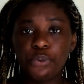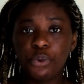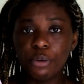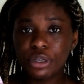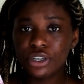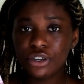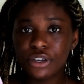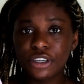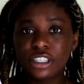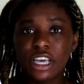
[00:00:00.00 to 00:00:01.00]

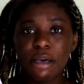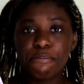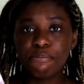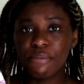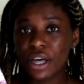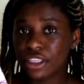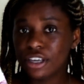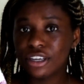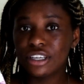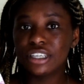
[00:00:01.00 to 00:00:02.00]
womanhood,
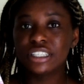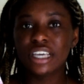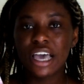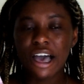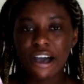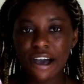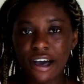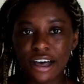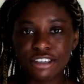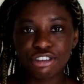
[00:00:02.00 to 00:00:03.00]
motherhood,
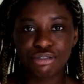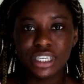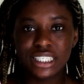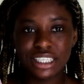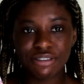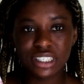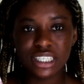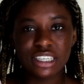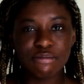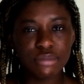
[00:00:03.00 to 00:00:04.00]
art,
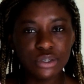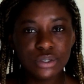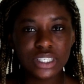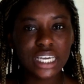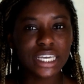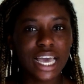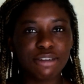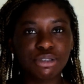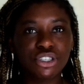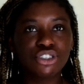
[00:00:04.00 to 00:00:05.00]
creativity, music,
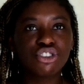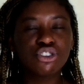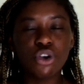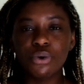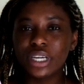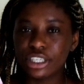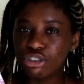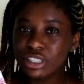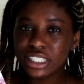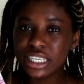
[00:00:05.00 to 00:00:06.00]
and it was just so
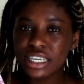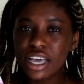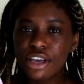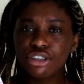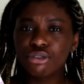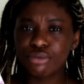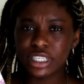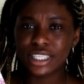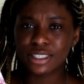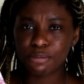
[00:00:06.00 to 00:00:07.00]
interesting to
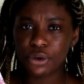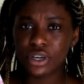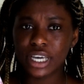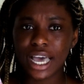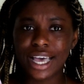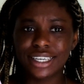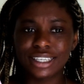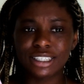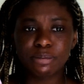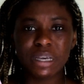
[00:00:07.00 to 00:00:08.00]
read this book
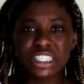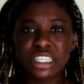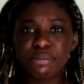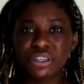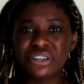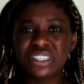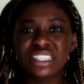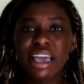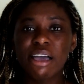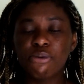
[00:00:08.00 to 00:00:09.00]
and especially
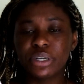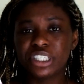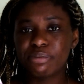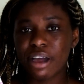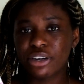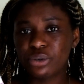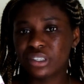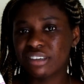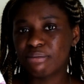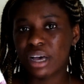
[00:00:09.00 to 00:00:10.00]
because when she married
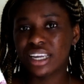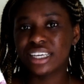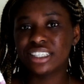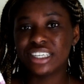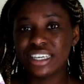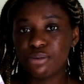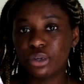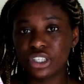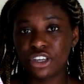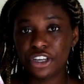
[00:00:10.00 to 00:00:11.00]
Gustav Mahler he
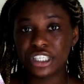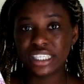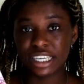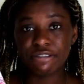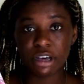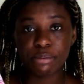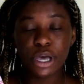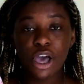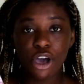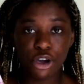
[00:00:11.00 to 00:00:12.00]
wanted her to give up
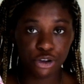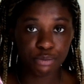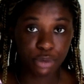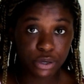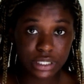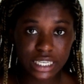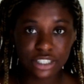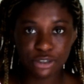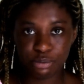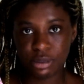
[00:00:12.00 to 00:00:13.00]
her
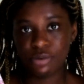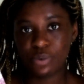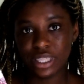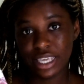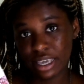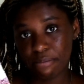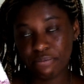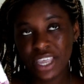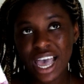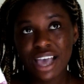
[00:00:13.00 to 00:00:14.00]
composing to be with him
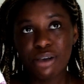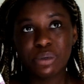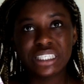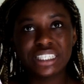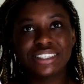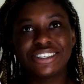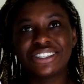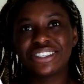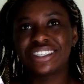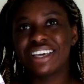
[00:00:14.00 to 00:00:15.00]
which is
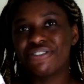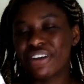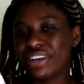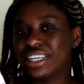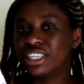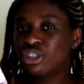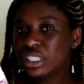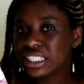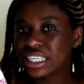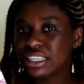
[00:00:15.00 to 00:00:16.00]
just a very
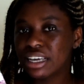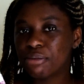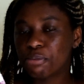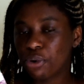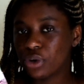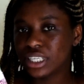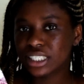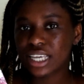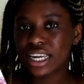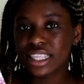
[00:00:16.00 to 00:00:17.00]
interesting
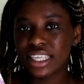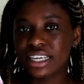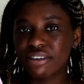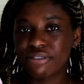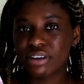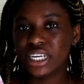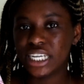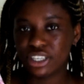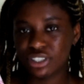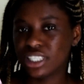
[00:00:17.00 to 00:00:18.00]
point and I think very
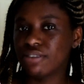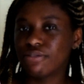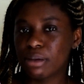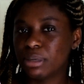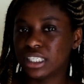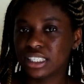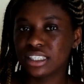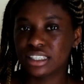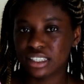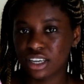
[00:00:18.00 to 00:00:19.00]
interesting
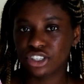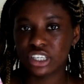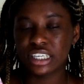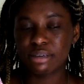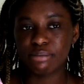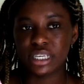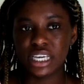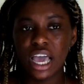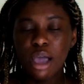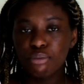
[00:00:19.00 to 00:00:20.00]
feminist discussion can
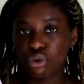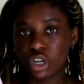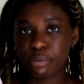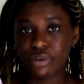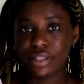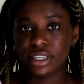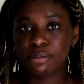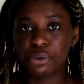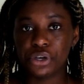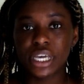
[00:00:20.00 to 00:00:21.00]
be brought up around
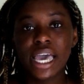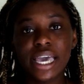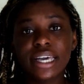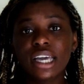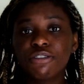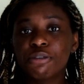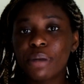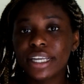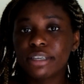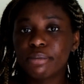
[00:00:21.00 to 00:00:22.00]
this book. It kind of
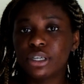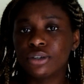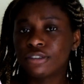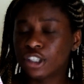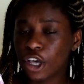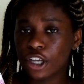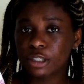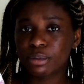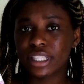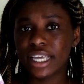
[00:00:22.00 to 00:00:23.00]
reminded me of
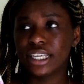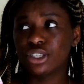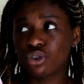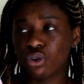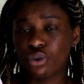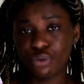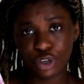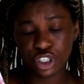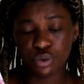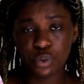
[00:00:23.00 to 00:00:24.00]
Circe but then historical
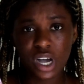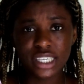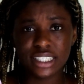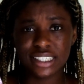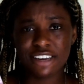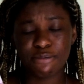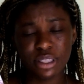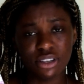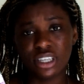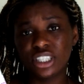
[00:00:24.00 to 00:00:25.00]
fiction wise instead of
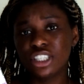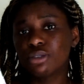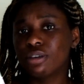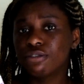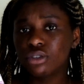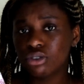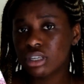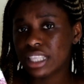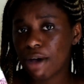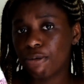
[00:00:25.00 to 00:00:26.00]
mythology so if you
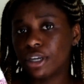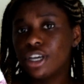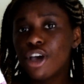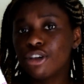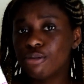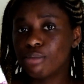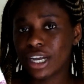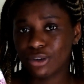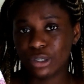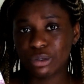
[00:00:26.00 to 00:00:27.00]
enjoyed that one you
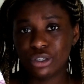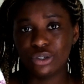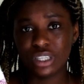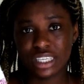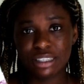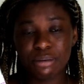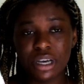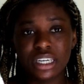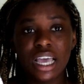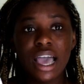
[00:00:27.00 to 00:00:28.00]
might also enjoy this
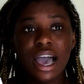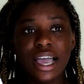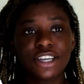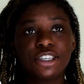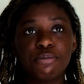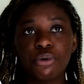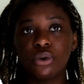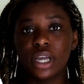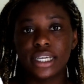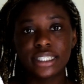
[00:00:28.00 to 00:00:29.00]
one. I actually
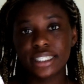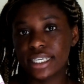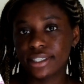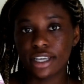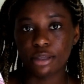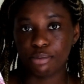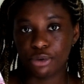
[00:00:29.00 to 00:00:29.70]
bought like six other